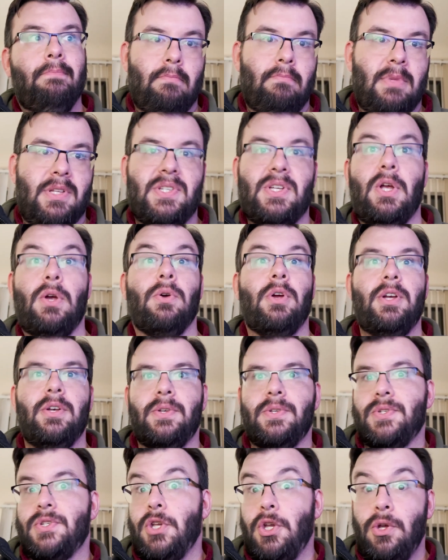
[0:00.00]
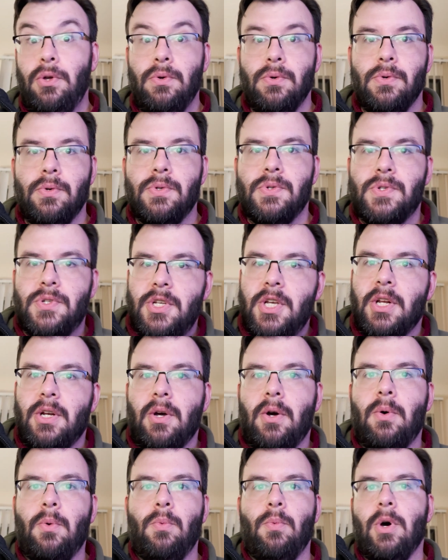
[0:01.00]
materials used,
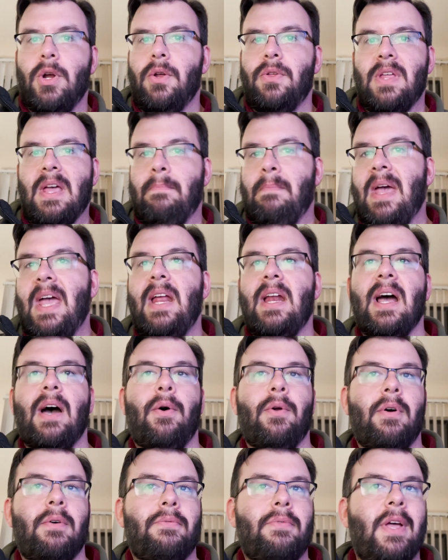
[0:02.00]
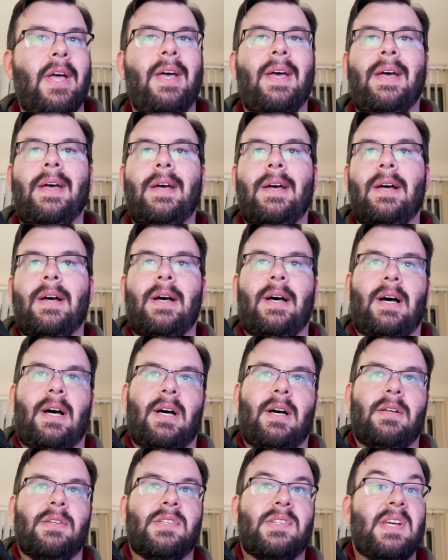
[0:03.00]
what are they made out
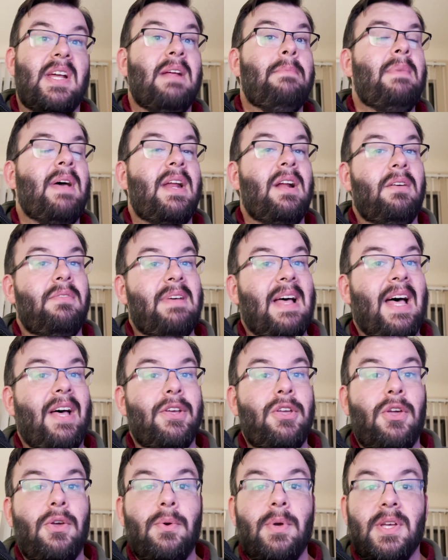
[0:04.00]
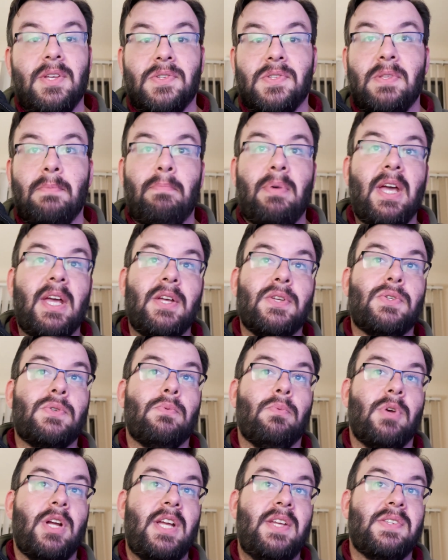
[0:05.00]
of? Sentimental value is the biggest
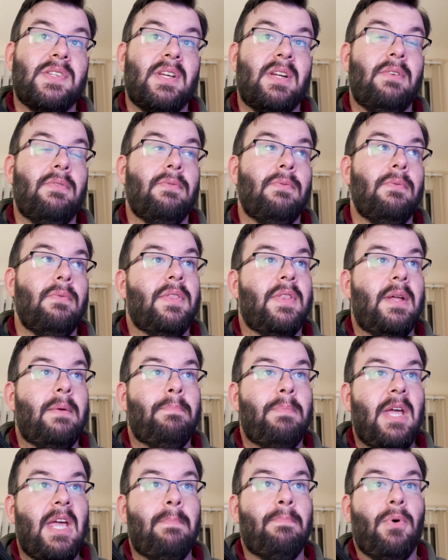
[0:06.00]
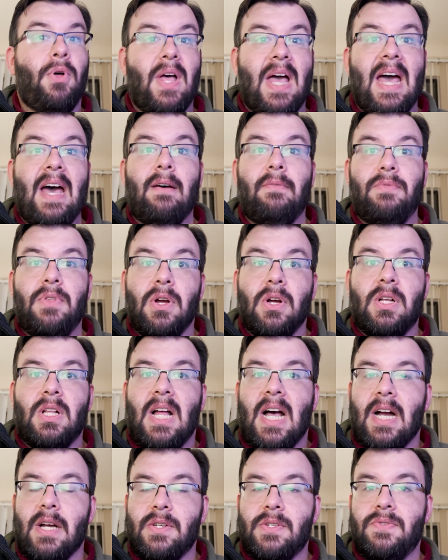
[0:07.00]
reason that people have their
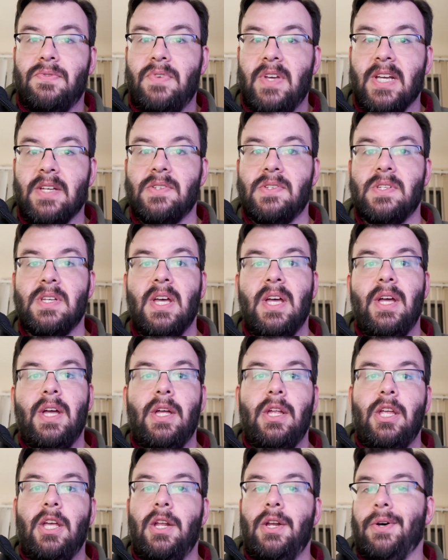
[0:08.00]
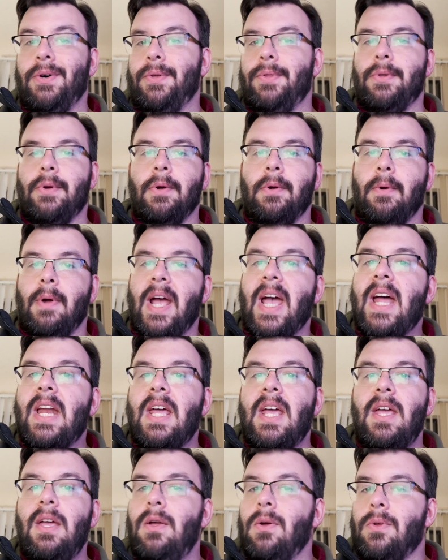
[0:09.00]
clocks fixed. Their
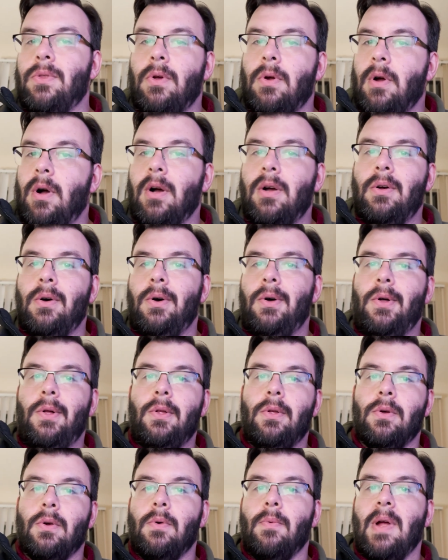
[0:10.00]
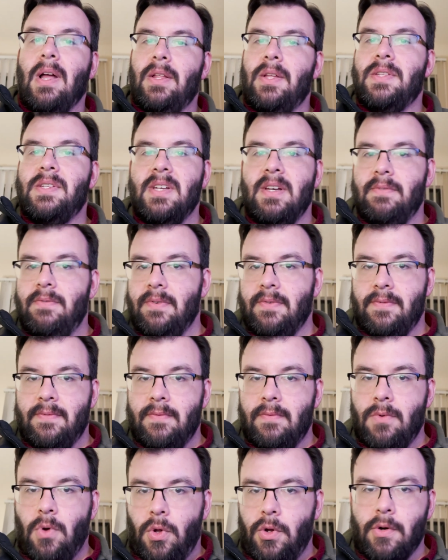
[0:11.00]
granny or their uncle or
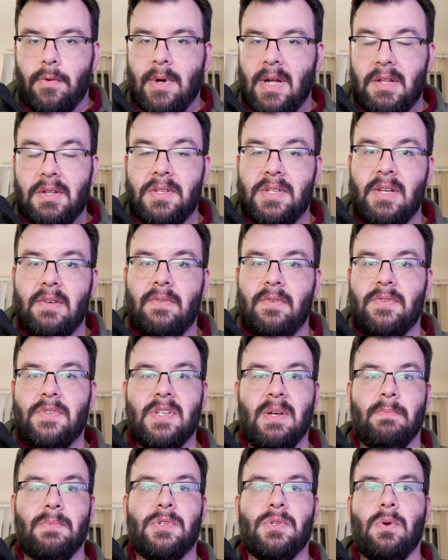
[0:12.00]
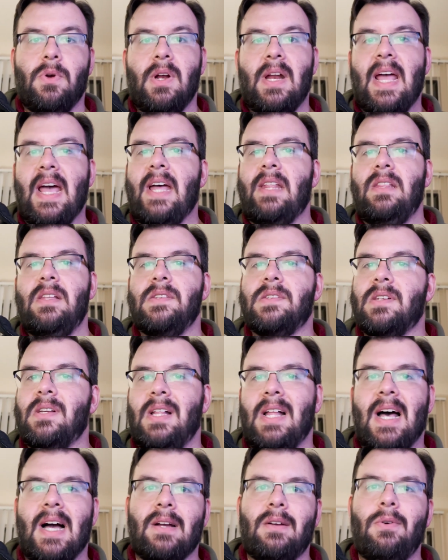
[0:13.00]
older relative of some sort had this
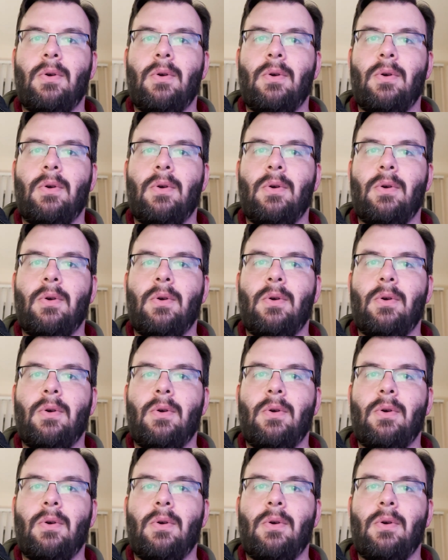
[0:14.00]
clock,